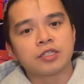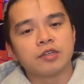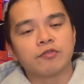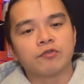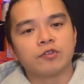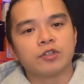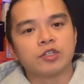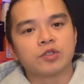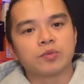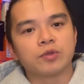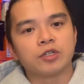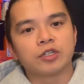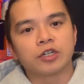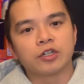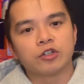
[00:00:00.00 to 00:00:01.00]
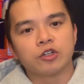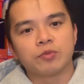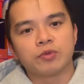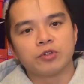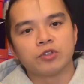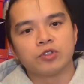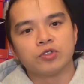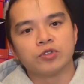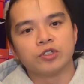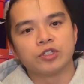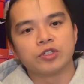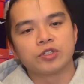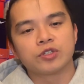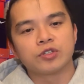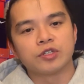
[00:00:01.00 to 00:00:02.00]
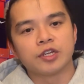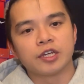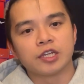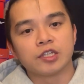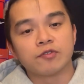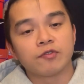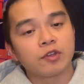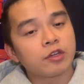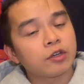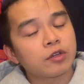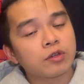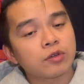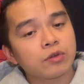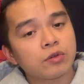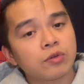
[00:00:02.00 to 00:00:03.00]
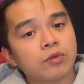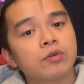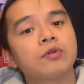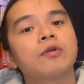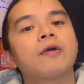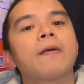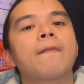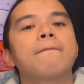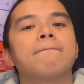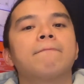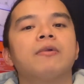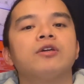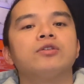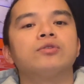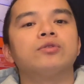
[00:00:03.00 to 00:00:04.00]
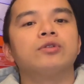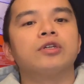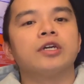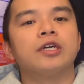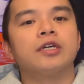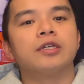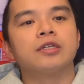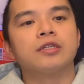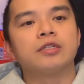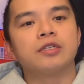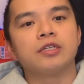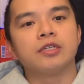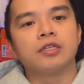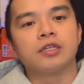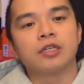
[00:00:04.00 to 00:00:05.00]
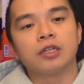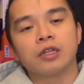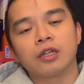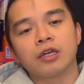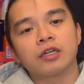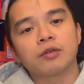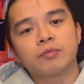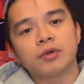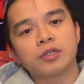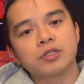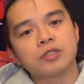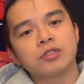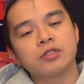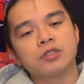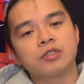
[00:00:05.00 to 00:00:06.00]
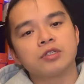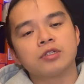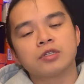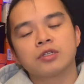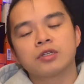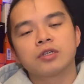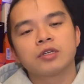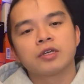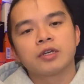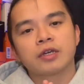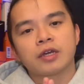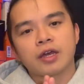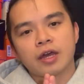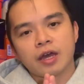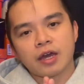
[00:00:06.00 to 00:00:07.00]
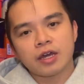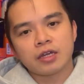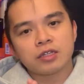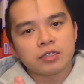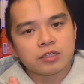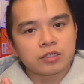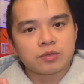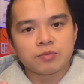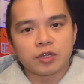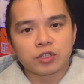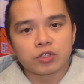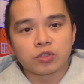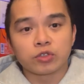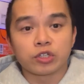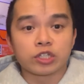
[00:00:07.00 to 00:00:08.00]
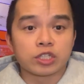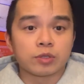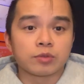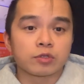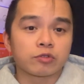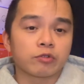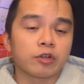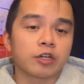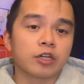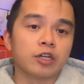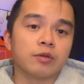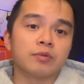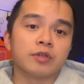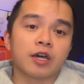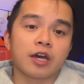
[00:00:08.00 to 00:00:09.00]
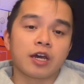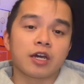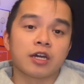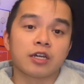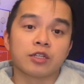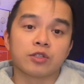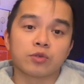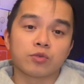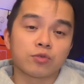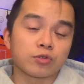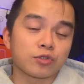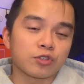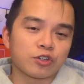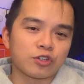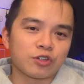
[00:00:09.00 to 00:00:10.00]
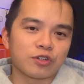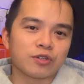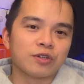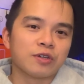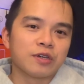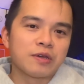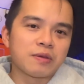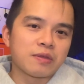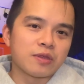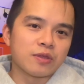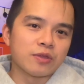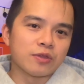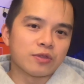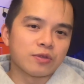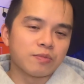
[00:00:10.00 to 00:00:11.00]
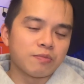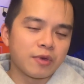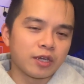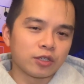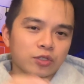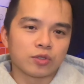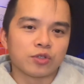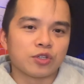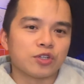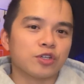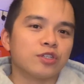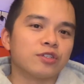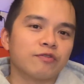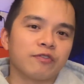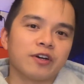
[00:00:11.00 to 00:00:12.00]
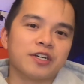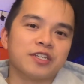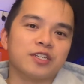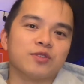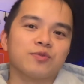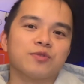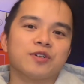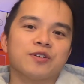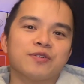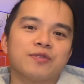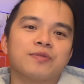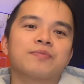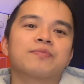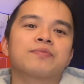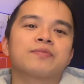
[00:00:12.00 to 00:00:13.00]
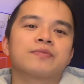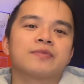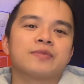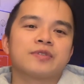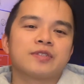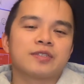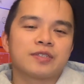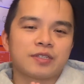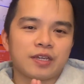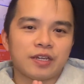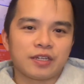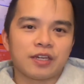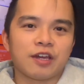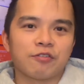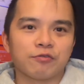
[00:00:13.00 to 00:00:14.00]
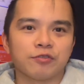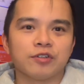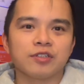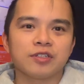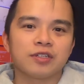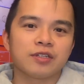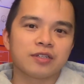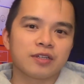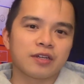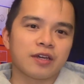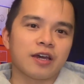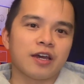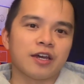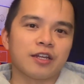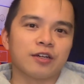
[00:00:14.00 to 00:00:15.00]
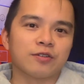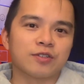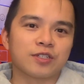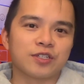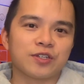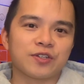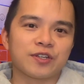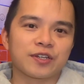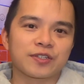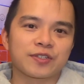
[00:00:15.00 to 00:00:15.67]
it for this week. I hope you enjoyed today's video. Make sure you hit the like button and make sure you're subscribed, and also make sure you're notified as well. Take care everyone, and I'll see you next